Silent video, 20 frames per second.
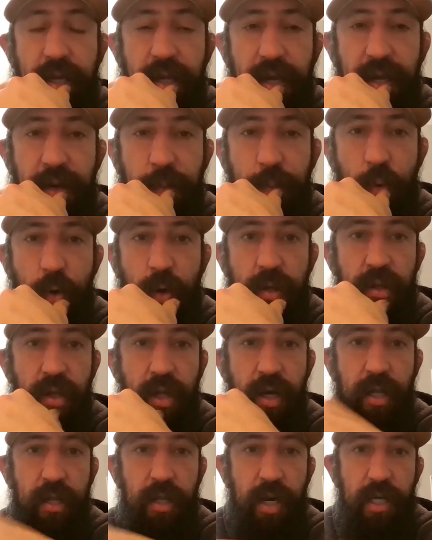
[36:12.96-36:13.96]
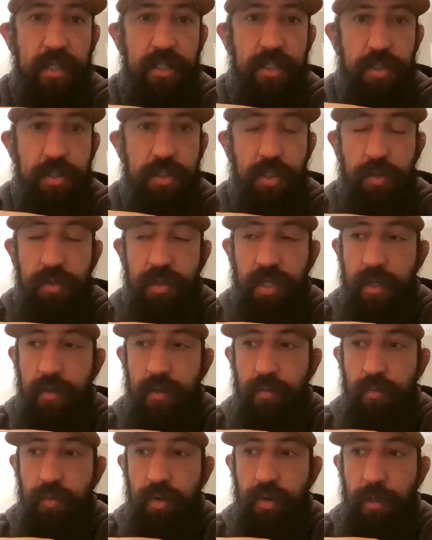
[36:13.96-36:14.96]
he had one a loss or two
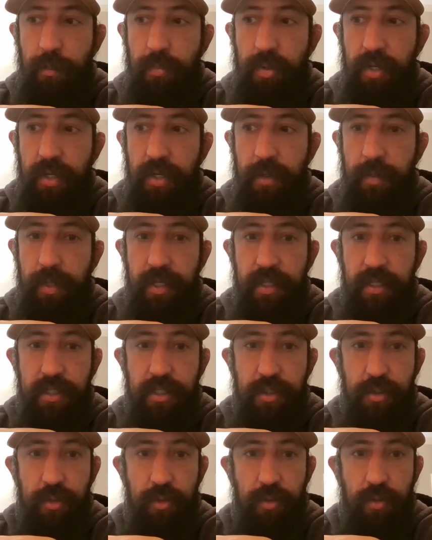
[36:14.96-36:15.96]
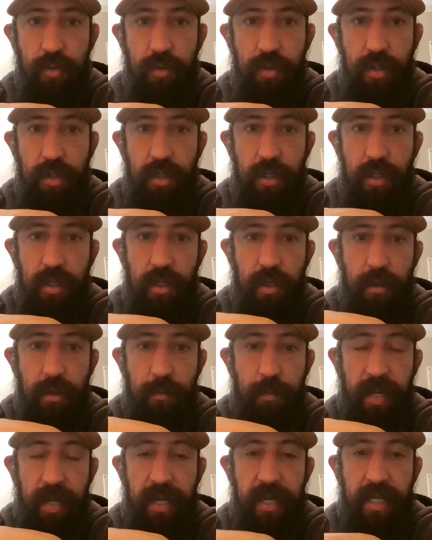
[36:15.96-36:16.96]
that really put him into
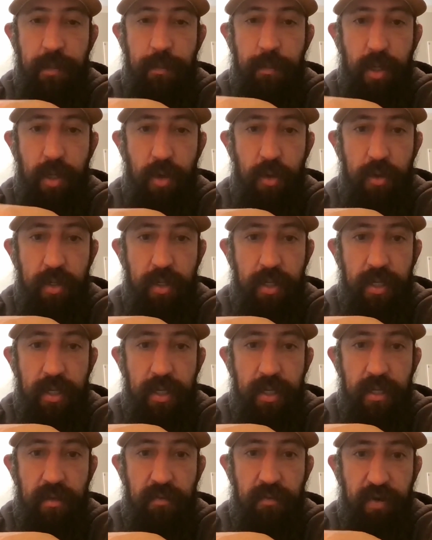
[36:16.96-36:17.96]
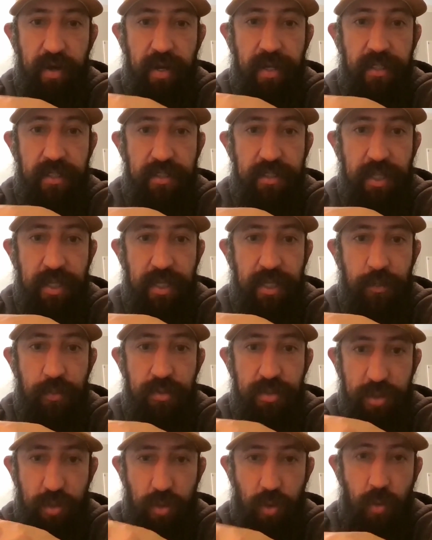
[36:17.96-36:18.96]
panic mode in the fights that he
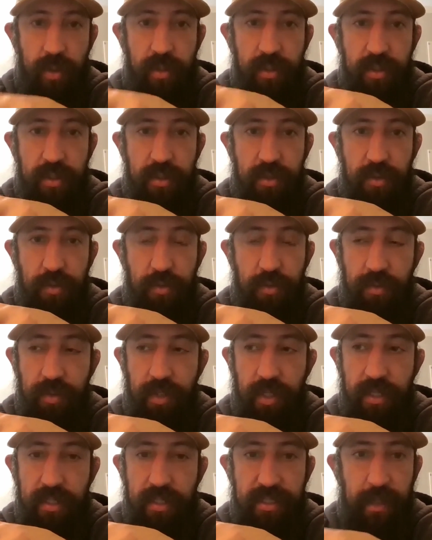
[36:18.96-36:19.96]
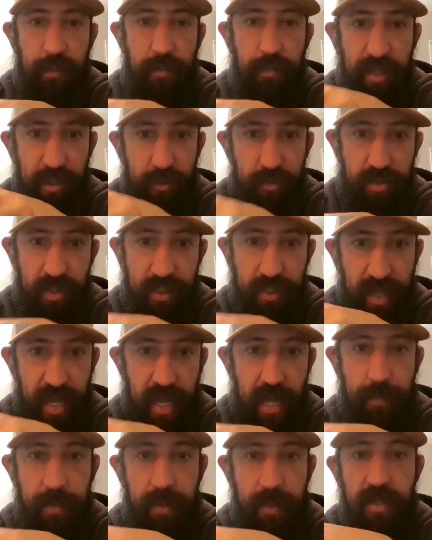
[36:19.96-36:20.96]
was going to that the same thing was going to
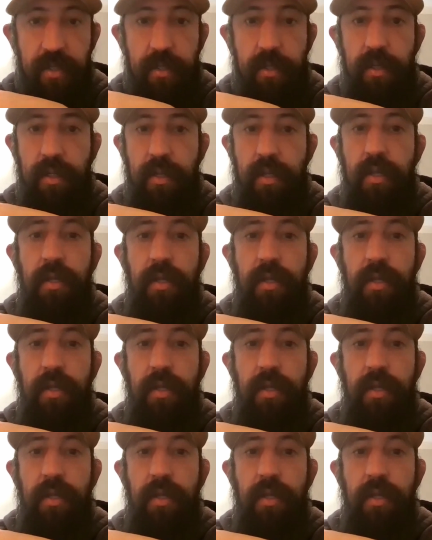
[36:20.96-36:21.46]
happen.